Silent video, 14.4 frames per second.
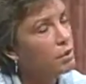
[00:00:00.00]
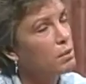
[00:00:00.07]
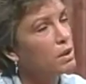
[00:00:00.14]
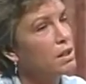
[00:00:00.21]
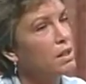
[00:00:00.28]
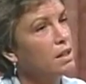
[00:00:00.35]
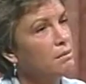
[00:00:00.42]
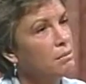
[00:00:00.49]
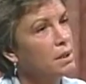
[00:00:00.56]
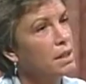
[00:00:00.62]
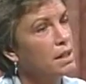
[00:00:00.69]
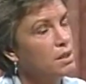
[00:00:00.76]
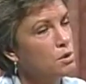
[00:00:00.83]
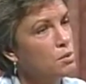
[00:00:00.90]
what the
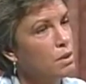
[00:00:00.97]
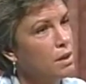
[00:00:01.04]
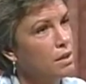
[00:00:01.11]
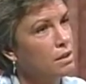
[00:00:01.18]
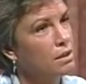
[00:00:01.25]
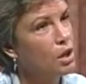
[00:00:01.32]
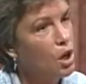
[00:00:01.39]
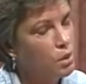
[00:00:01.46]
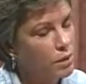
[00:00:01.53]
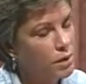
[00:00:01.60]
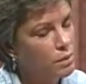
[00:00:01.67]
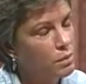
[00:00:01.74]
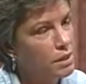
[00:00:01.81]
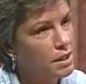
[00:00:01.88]
complaints were,
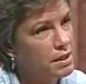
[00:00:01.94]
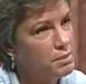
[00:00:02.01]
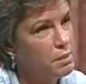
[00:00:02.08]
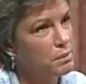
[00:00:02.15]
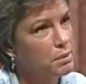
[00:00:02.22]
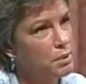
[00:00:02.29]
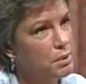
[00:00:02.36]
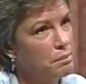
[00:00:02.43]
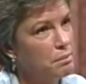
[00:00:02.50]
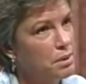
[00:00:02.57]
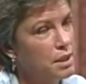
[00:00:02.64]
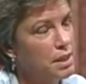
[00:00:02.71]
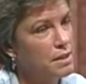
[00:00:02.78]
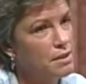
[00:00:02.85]
knowing what has been put in
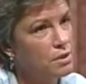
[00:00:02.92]
place,